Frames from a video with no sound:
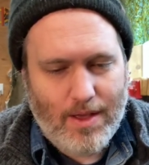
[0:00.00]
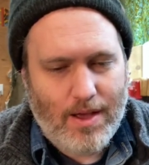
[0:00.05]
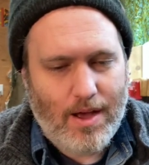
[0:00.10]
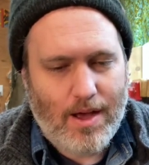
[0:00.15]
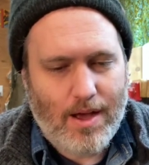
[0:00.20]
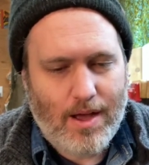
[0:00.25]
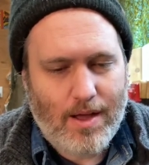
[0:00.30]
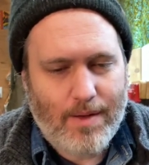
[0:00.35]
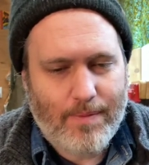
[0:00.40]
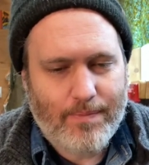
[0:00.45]

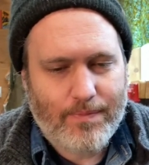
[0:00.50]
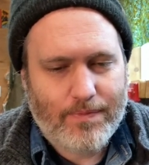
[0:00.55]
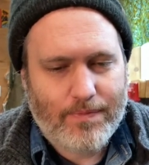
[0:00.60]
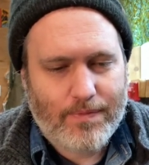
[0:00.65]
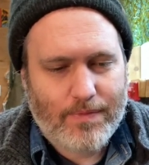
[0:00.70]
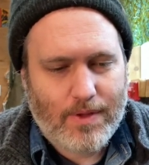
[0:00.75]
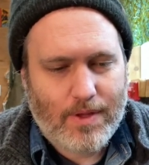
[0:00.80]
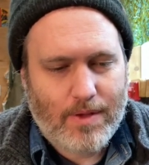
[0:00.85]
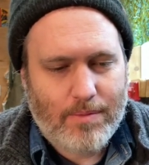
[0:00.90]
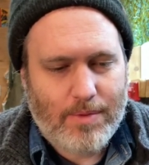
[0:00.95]
Um,
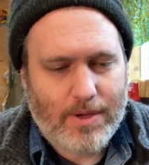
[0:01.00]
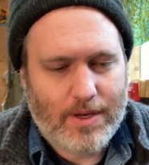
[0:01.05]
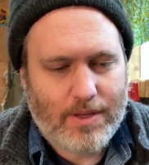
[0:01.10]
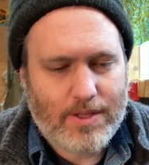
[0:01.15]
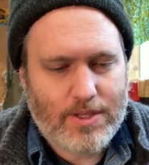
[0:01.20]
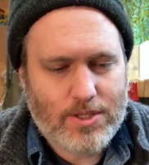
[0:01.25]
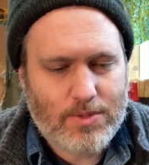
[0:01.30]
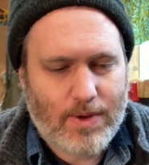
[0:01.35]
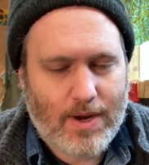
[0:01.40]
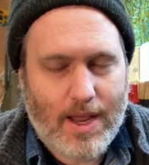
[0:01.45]
but
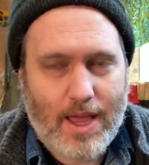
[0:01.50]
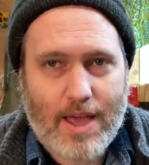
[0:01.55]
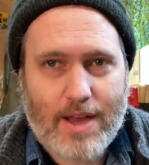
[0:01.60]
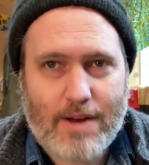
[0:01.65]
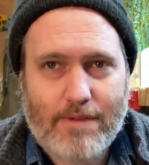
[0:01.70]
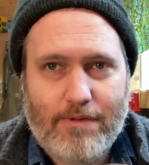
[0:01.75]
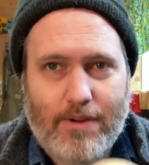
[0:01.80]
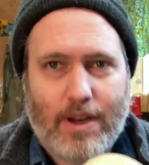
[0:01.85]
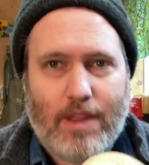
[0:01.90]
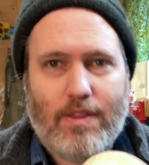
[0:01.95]
this one, I had a
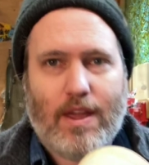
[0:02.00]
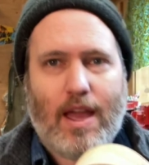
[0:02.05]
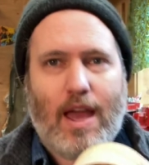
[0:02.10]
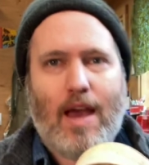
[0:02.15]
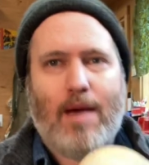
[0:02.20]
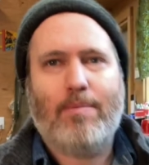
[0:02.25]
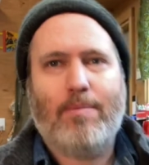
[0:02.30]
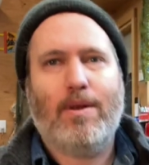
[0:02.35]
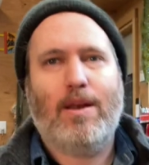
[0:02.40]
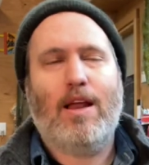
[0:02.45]
funny thing
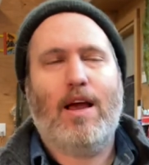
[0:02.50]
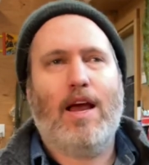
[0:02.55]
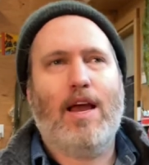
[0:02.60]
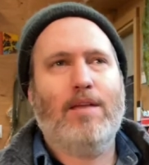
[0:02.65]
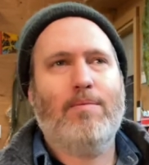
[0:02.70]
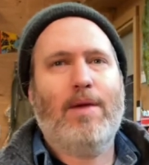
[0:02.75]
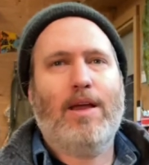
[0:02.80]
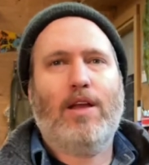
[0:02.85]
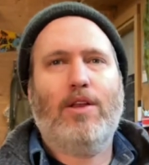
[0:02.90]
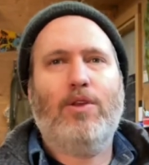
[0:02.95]
happen. I had
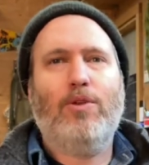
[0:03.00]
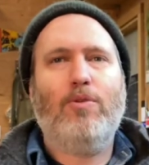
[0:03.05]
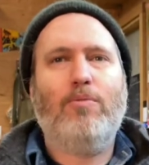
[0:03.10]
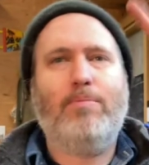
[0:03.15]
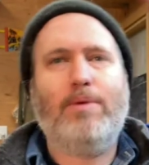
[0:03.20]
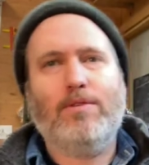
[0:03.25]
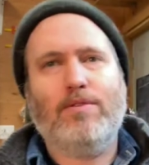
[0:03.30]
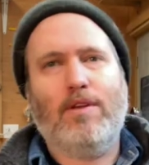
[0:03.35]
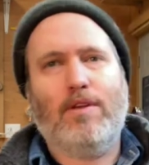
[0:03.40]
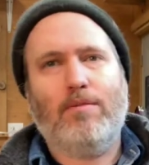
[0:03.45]
to make a new
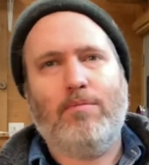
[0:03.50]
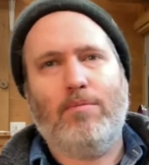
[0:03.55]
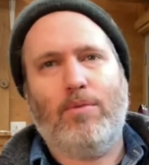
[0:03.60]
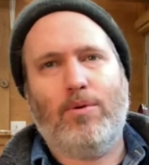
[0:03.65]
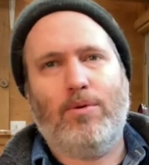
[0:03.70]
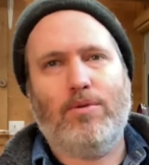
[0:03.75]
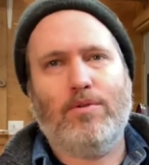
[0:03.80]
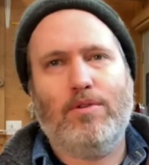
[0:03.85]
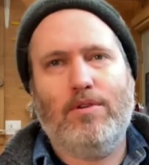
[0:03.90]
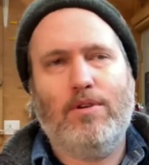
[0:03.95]
building
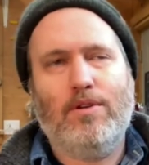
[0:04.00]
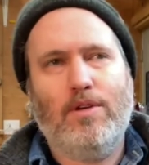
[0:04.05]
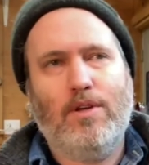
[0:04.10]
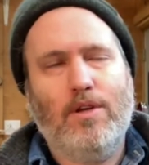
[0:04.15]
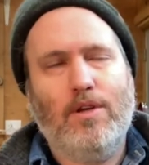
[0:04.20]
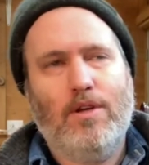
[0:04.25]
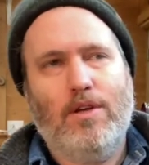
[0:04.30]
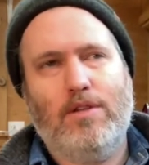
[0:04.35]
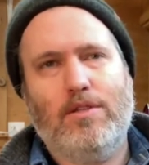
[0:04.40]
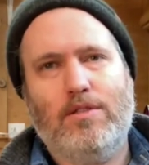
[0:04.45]
mold
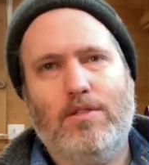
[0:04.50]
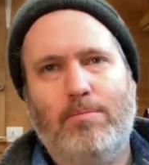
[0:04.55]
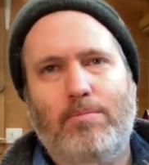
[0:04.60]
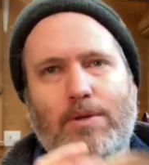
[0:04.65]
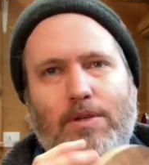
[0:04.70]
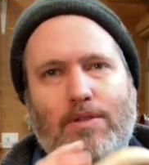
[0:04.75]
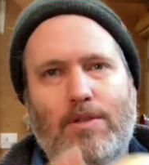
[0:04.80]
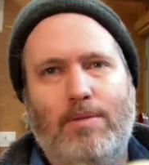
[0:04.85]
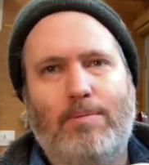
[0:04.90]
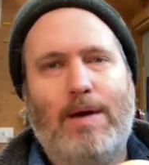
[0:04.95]
to
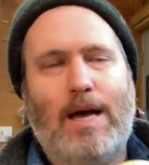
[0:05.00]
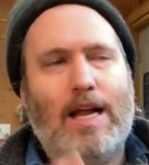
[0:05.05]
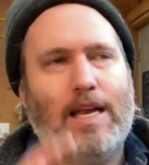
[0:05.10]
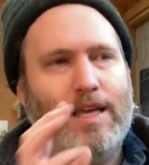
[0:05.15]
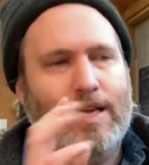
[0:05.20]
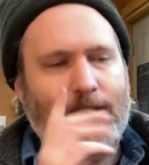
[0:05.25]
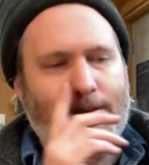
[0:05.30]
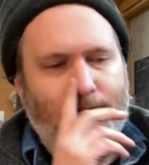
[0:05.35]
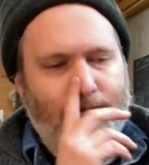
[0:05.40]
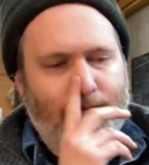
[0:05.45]
build the
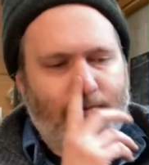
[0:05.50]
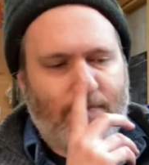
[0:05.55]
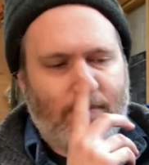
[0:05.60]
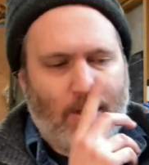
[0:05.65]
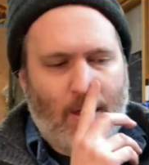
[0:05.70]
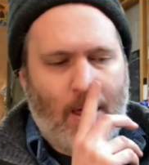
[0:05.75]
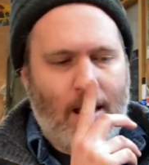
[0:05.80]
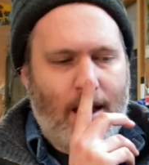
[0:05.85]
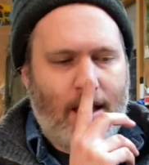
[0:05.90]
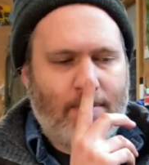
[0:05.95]
body in,
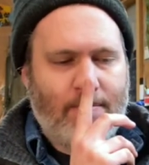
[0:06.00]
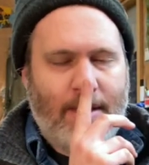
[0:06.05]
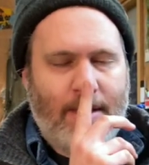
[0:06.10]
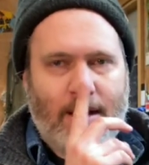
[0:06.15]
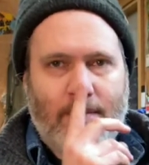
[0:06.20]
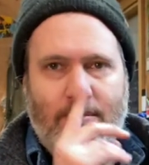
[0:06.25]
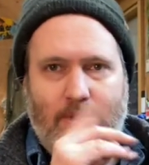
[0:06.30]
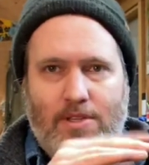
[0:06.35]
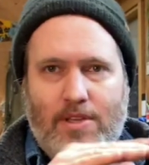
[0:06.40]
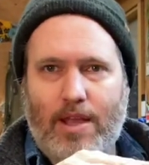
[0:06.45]
and I had made a
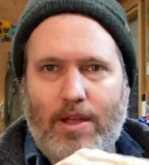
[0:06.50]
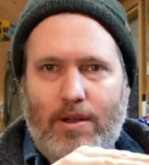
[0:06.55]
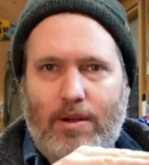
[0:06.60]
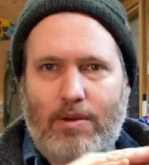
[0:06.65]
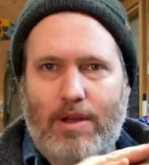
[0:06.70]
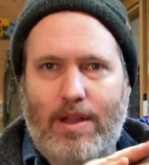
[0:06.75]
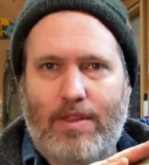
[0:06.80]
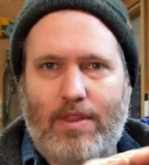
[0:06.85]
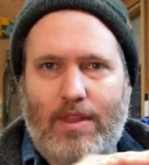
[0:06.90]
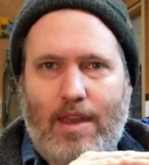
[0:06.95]
mistake
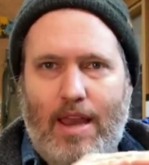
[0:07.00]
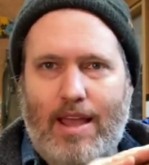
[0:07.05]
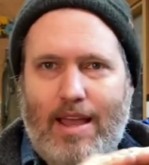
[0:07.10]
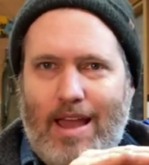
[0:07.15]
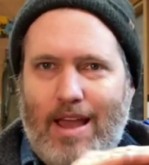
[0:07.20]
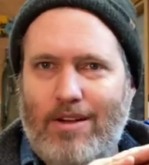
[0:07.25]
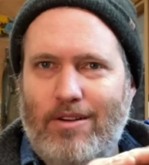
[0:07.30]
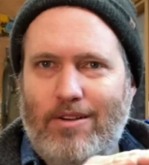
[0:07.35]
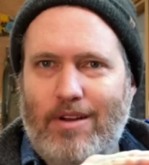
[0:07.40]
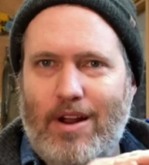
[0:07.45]
at the neck
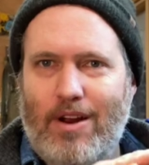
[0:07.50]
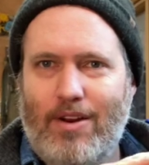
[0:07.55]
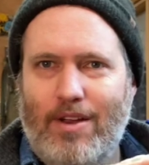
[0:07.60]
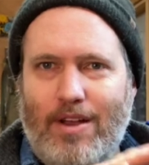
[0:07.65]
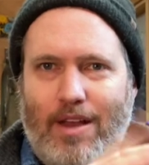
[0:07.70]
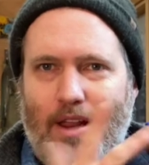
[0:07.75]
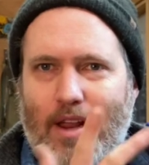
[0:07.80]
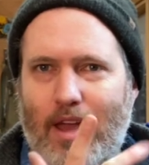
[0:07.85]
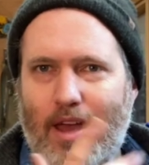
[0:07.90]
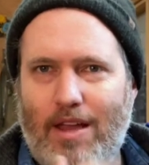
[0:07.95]
angle area,
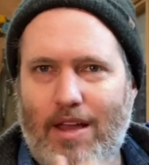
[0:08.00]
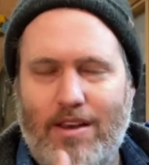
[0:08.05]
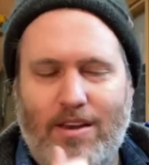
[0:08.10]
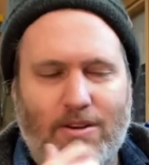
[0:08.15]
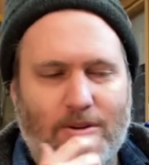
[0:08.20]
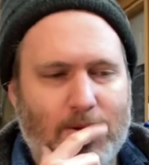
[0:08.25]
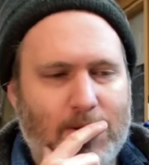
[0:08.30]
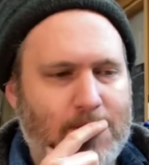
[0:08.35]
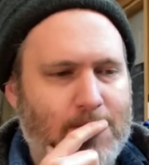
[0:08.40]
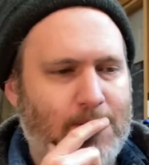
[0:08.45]
and I hadn't
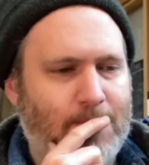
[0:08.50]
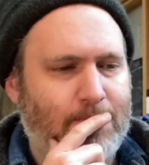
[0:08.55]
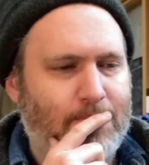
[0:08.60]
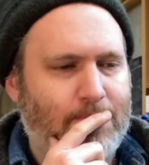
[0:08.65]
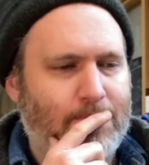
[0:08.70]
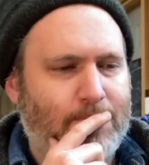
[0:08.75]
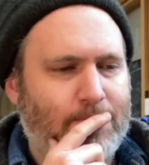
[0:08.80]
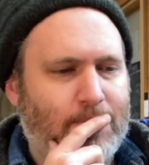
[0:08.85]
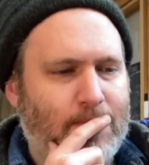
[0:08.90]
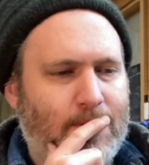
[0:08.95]
noticed.
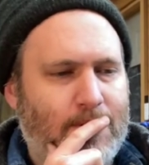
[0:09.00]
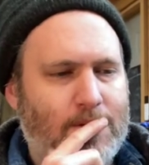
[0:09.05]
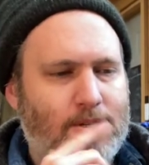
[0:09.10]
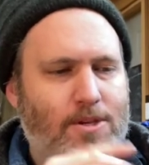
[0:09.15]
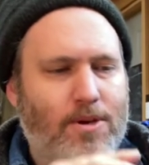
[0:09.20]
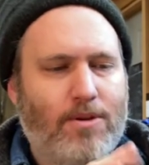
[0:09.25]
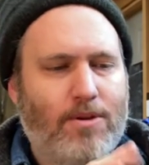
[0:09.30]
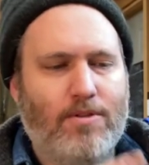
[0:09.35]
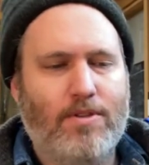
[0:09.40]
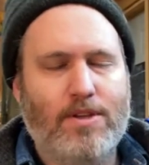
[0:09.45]

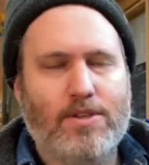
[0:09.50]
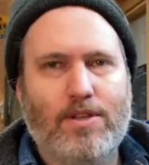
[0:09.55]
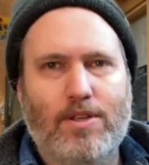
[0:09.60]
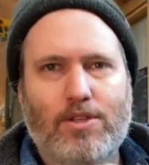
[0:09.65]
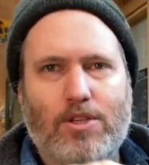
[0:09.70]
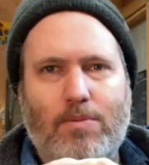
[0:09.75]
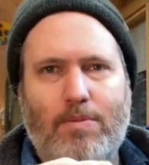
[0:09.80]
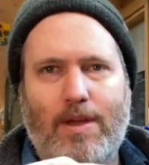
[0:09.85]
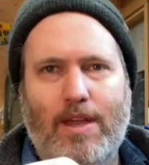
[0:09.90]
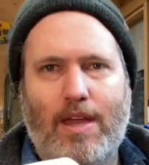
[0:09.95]
So this
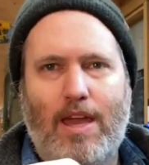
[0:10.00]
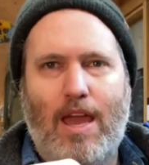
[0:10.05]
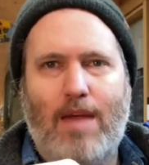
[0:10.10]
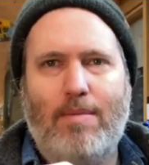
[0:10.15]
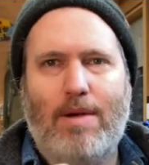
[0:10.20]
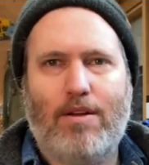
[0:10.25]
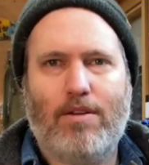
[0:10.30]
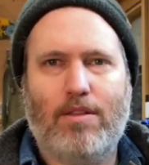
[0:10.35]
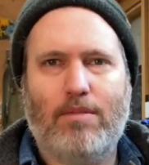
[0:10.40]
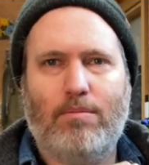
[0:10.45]
instrument came
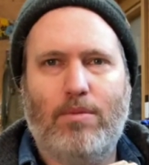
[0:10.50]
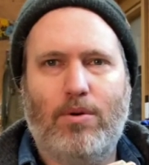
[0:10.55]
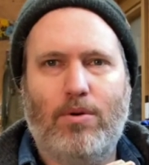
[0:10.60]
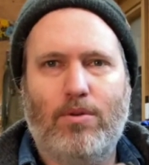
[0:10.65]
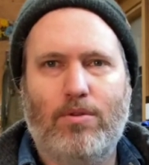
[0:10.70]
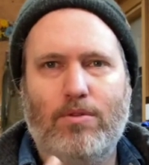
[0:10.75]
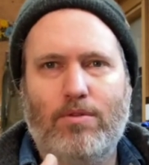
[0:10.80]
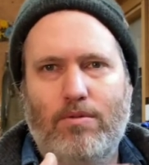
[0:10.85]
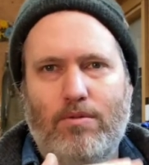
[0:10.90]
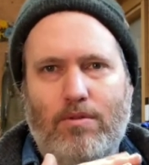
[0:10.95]
out of the
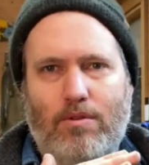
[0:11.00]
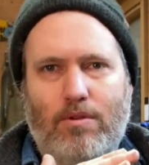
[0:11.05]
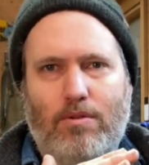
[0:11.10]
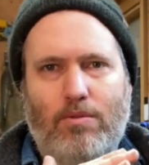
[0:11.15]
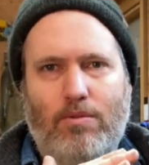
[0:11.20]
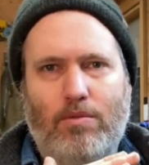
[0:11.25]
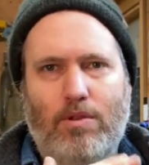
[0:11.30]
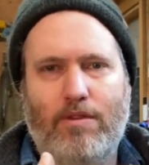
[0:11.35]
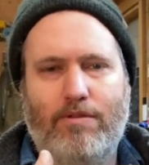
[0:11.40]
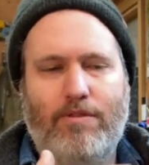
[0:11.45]
mold
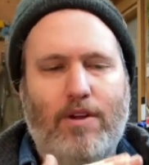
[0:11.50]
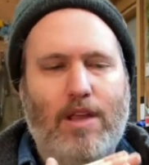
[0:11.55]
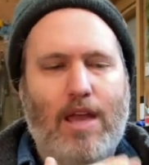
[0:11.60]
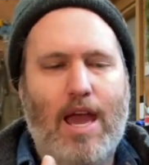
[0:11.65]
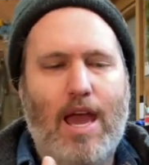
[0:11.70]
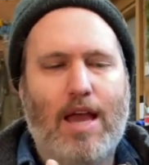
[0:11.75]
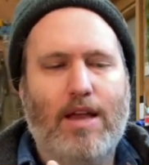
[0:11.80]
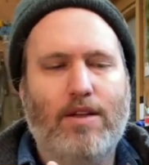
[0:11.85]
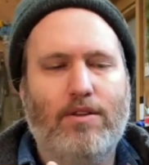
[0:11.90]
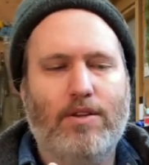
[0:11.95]
with a funny
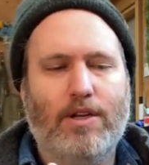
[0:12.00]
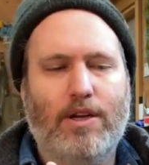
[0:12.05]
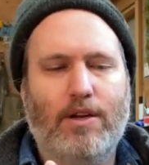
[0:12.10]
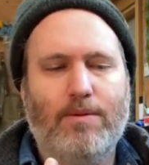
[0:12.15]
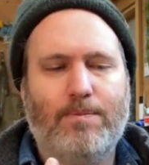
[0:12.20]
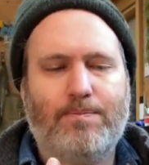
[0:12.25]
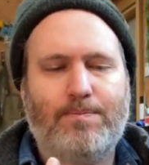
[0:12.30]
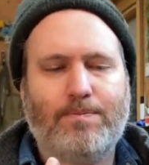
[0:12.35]
angle here